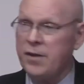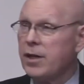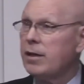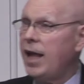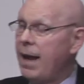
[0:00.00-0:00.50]
The
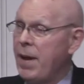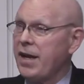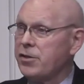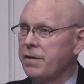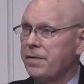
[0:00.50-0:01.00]

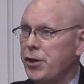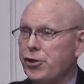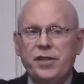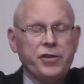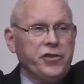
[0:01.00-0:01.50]
climax of the
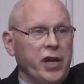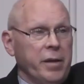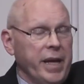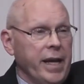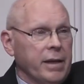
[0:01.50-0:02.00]
vision is the Son
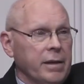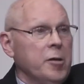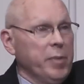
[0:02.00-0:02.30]
of Man